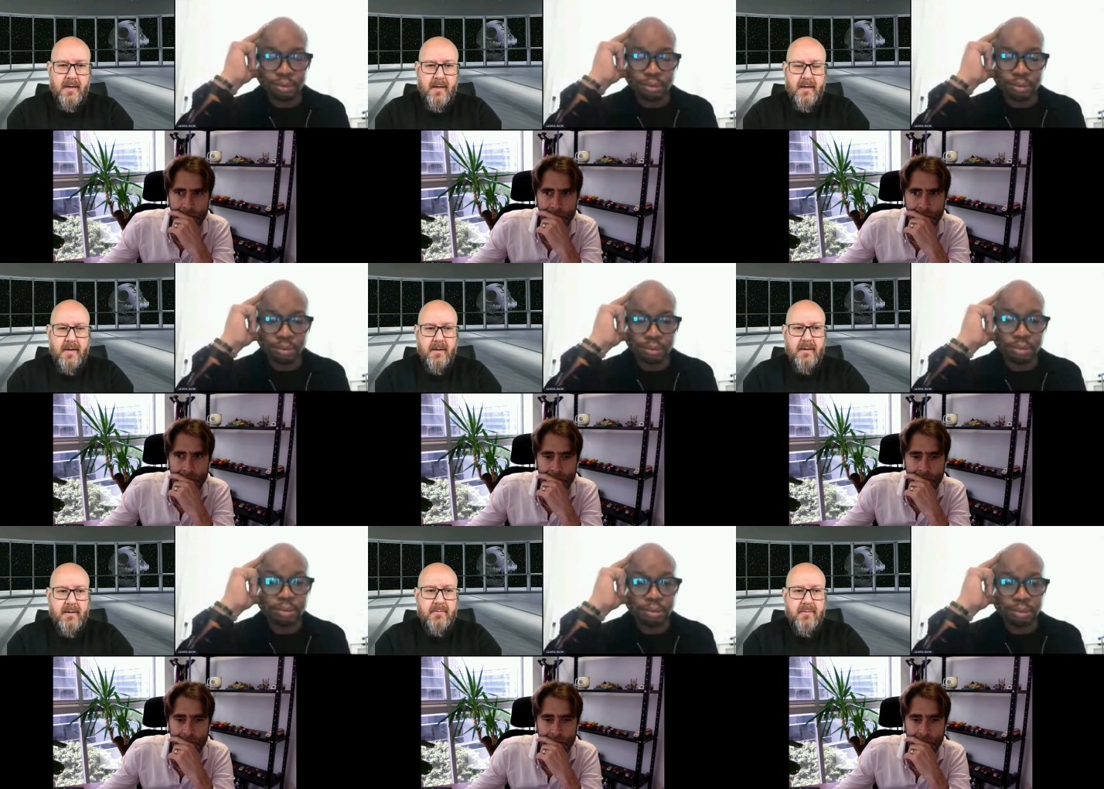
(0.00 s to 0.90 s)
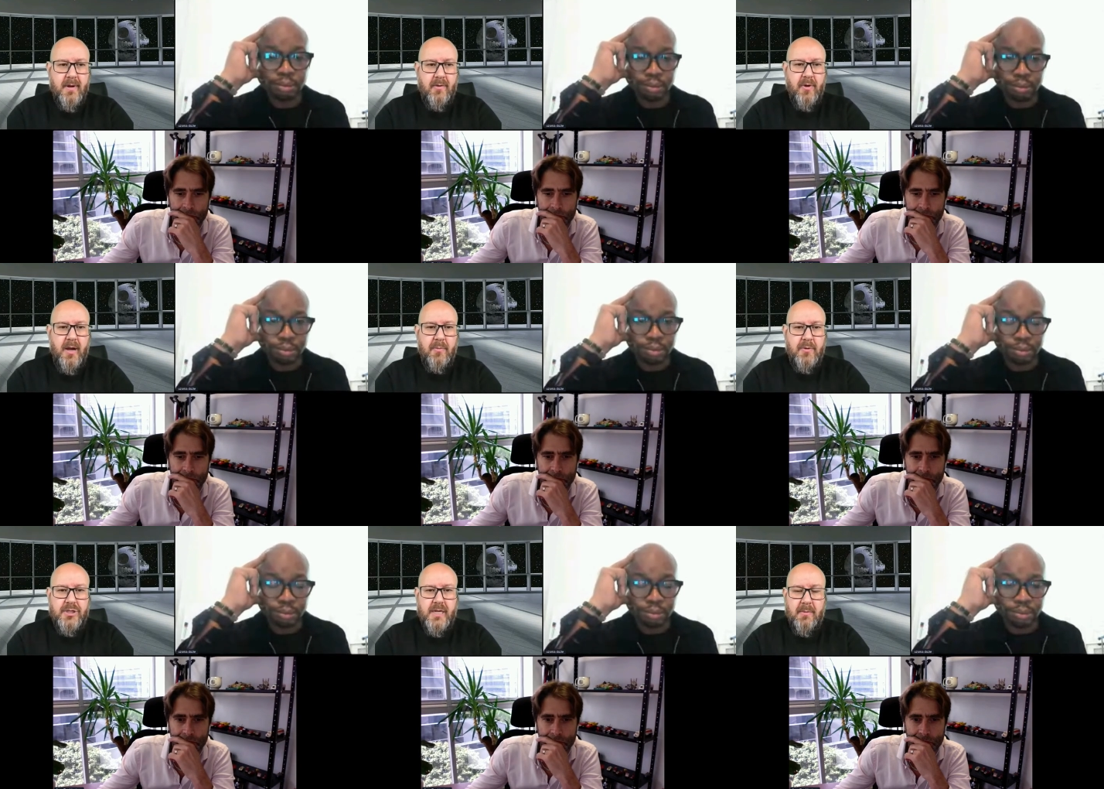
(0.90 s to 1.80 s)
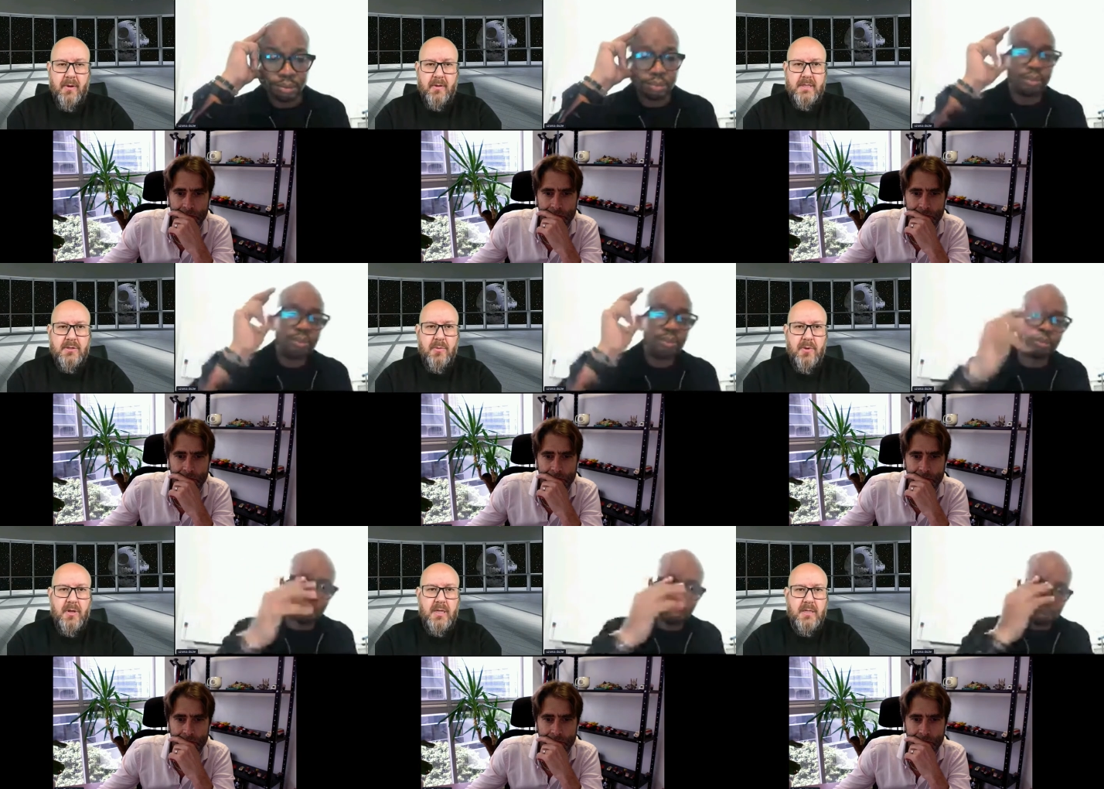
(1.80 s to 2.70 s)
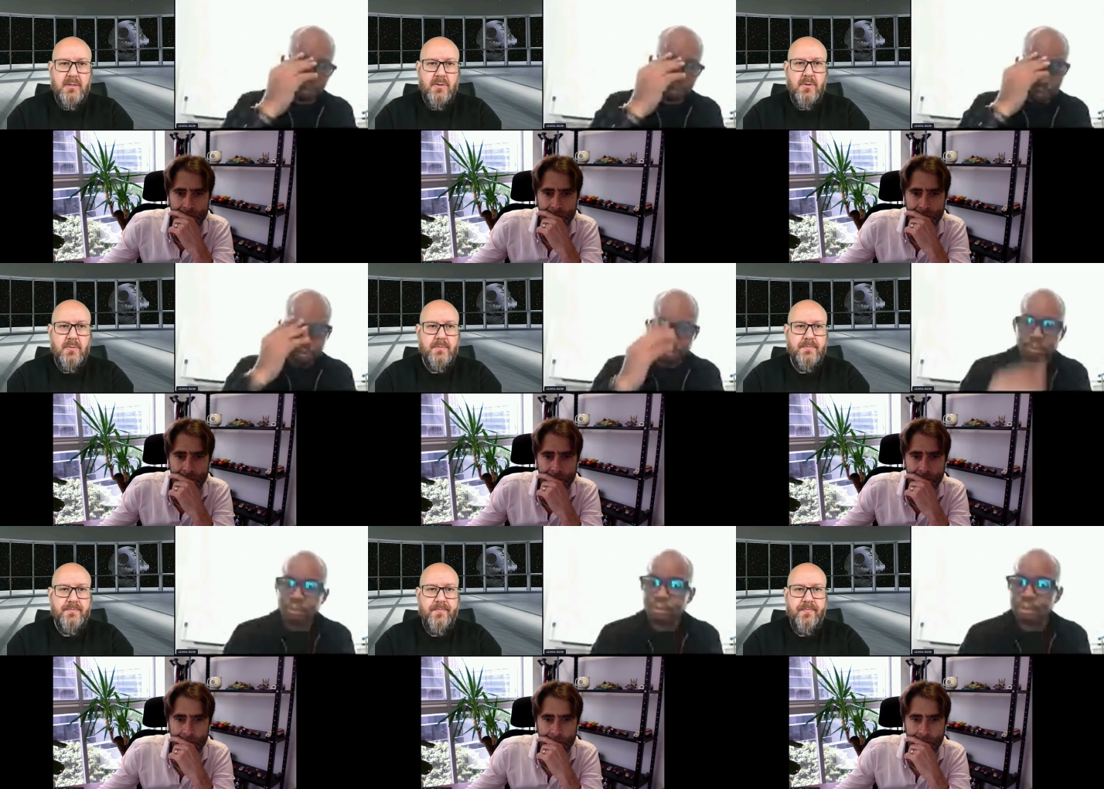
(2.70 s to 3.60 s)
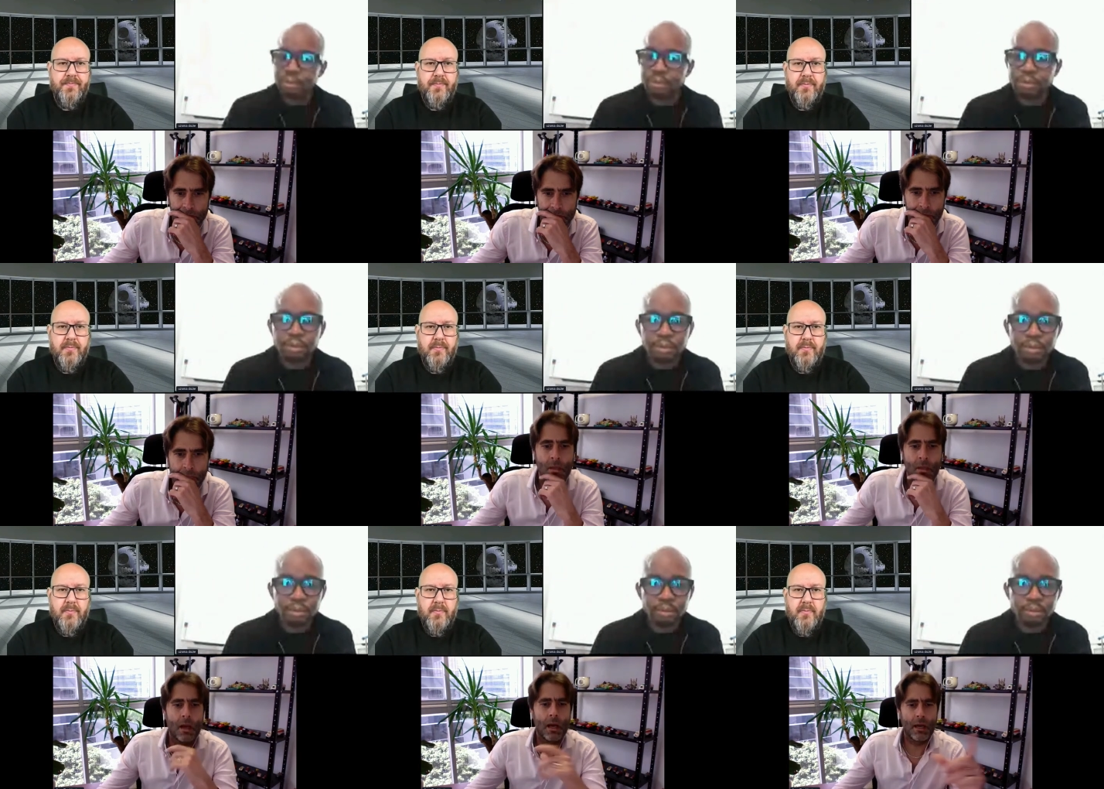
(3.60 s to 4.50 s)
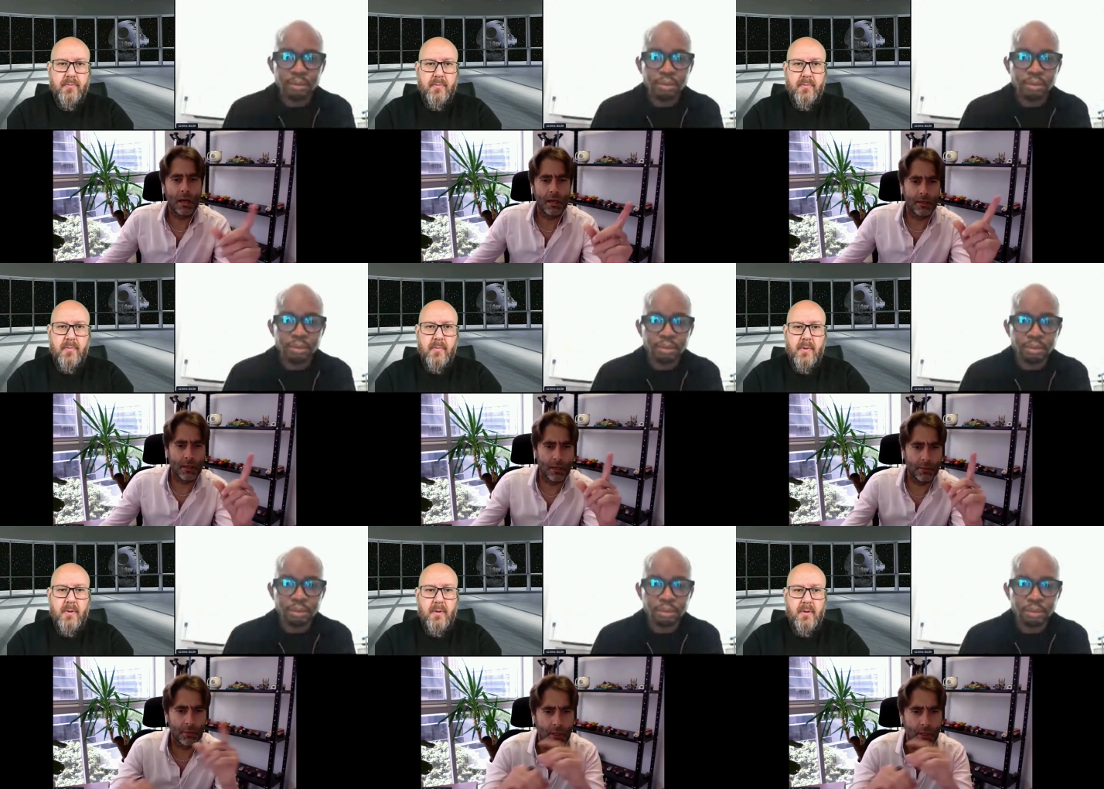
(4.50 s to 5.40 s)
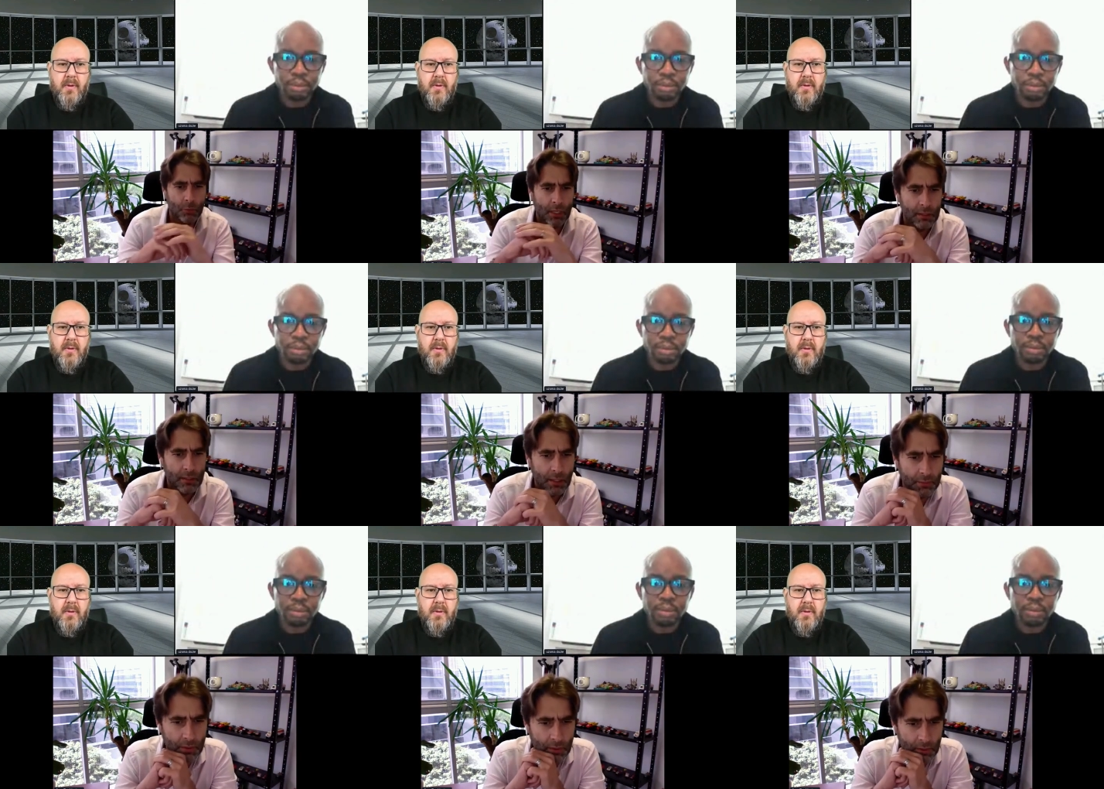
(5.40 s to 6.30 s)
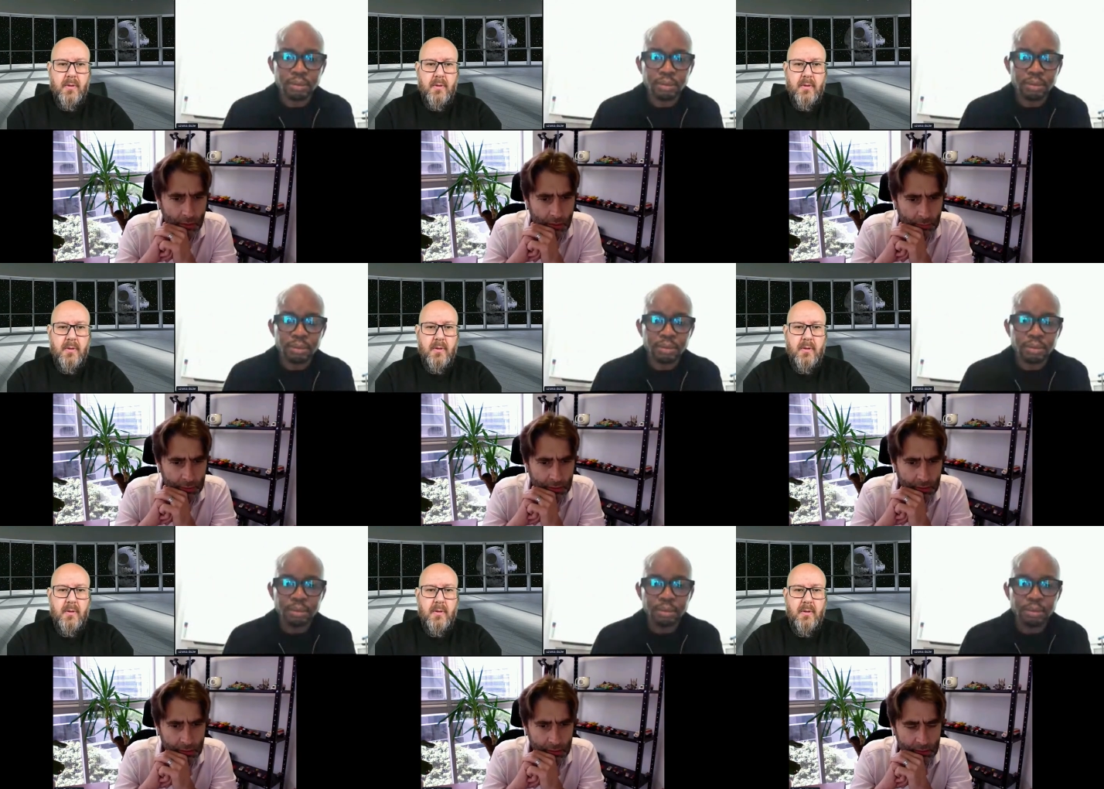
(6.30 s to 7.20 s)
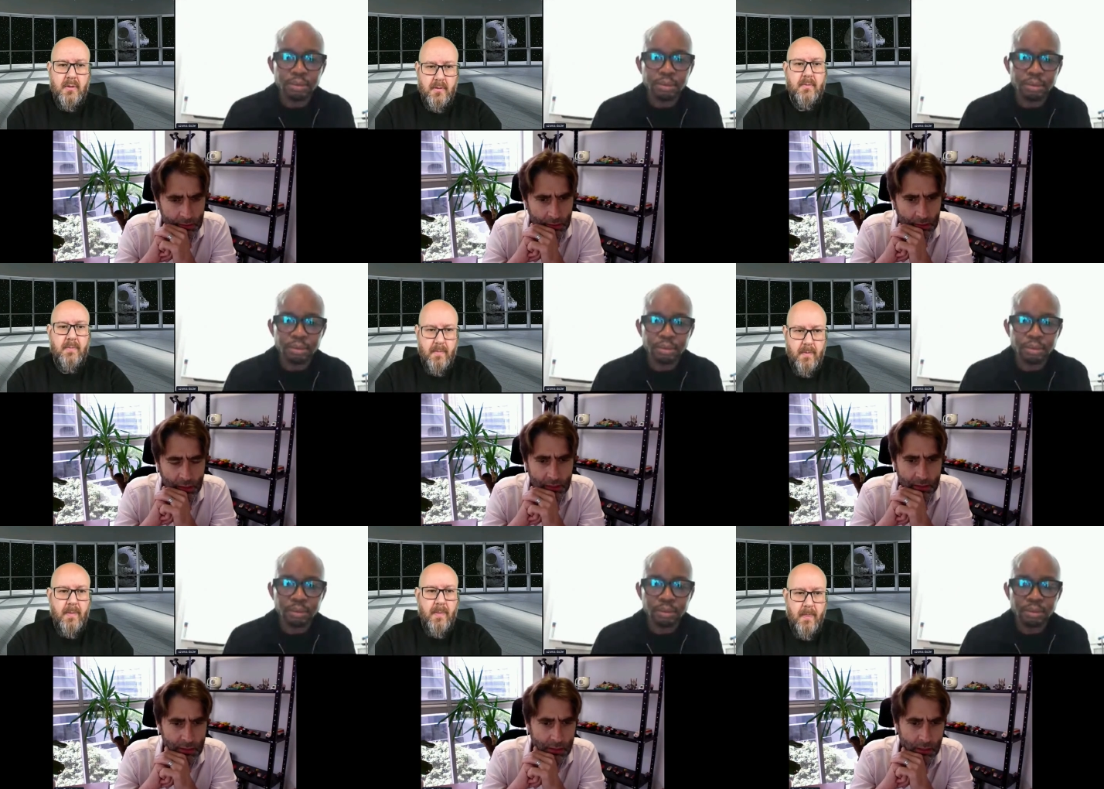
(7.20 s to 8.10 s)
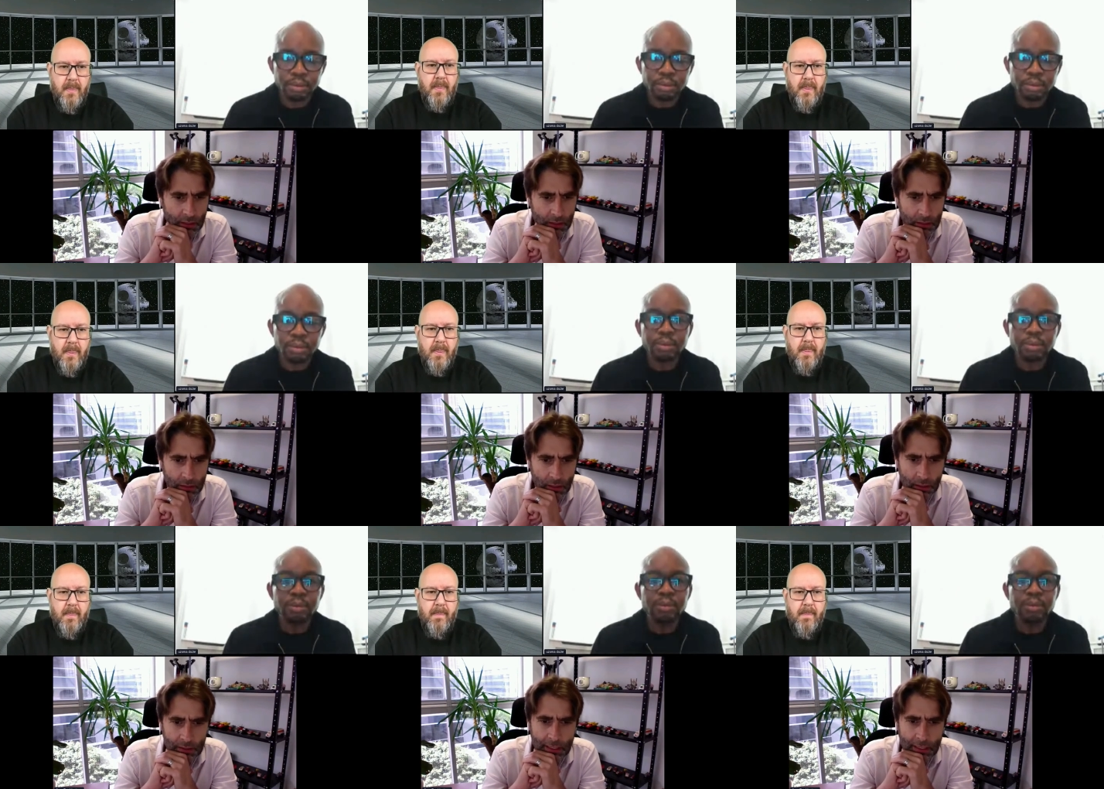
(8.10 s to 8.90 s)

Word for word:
Speaker 1: and, and really appreciate about this community.
Speaker 2: I, I, I would add, Javier, that I think an